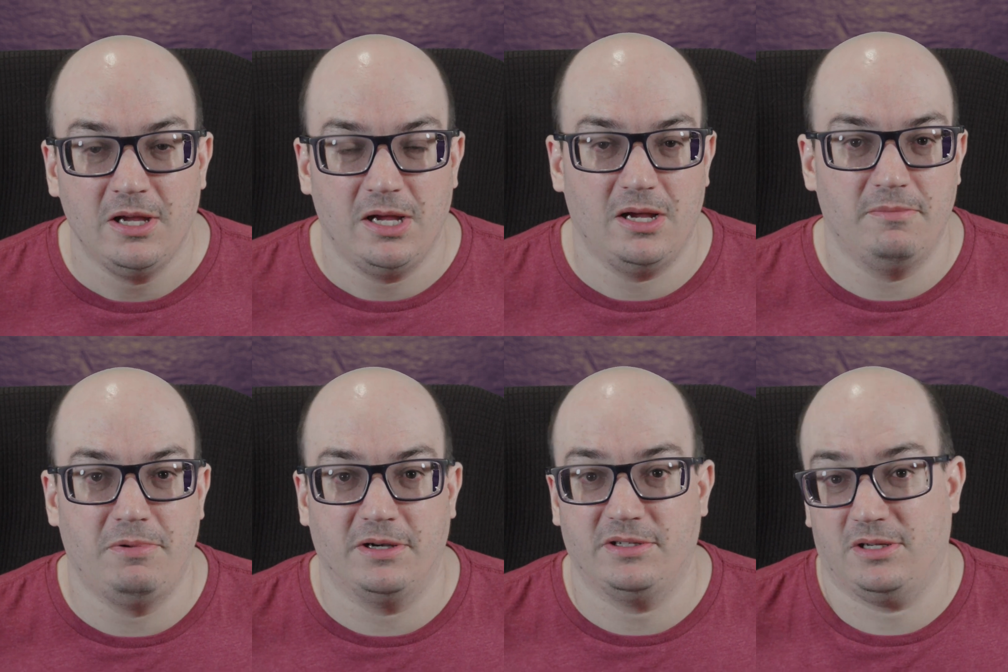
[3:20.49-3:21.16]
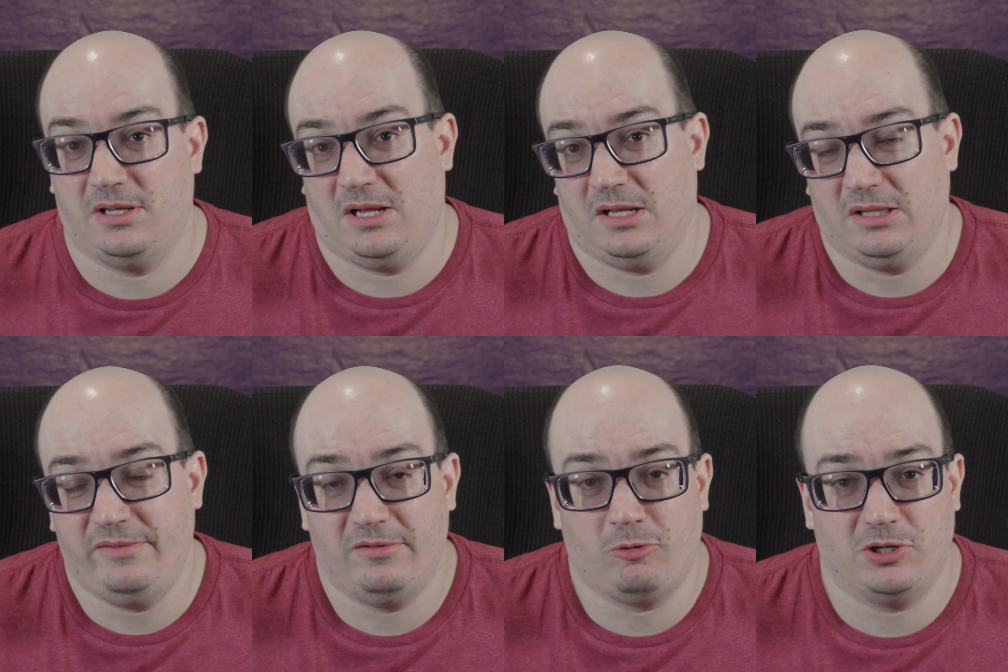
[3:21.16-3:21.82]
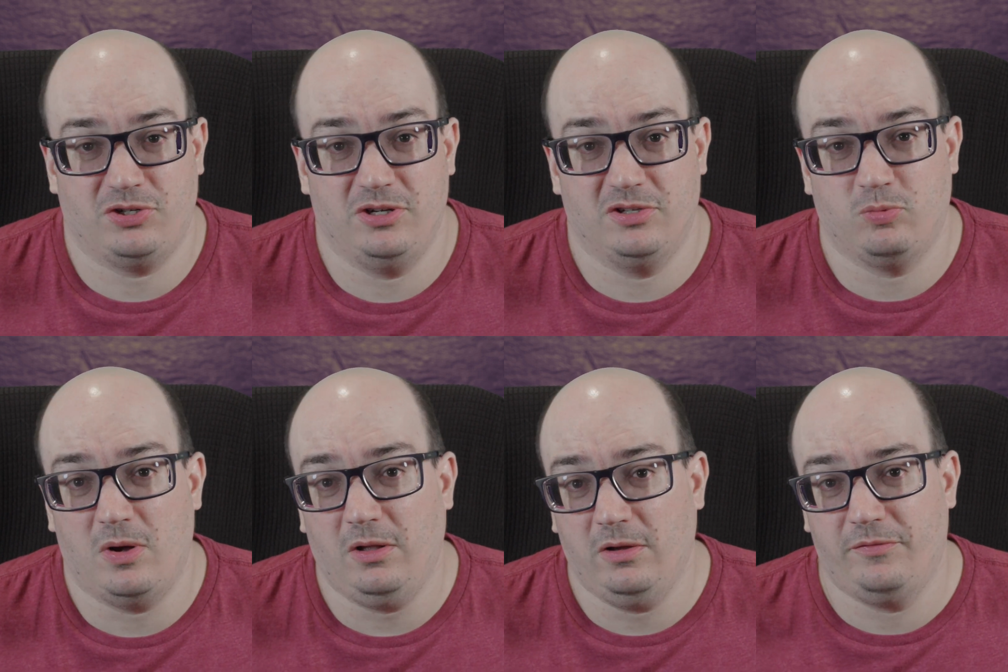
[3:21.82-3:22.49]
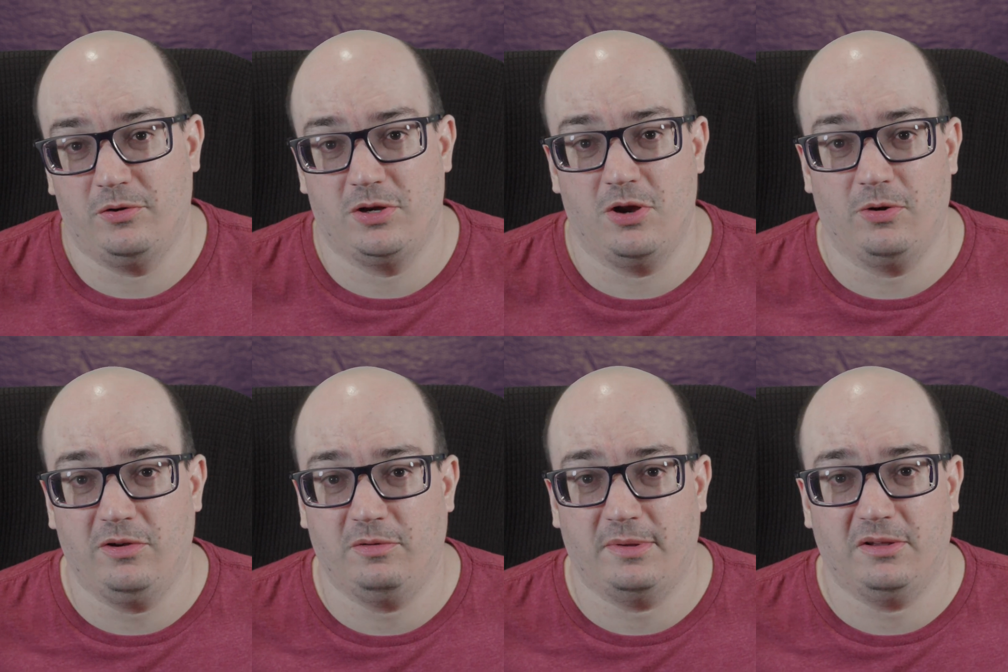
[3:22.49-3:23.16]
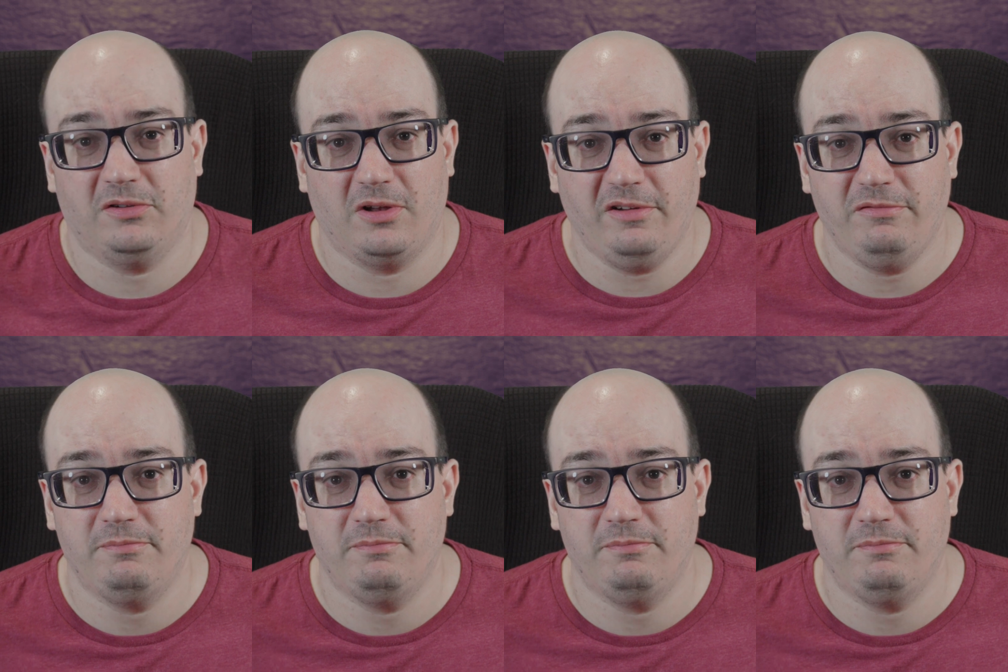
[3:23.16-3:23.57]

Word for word: Uh, but uh, leave a question as well if you're curious about the stuff.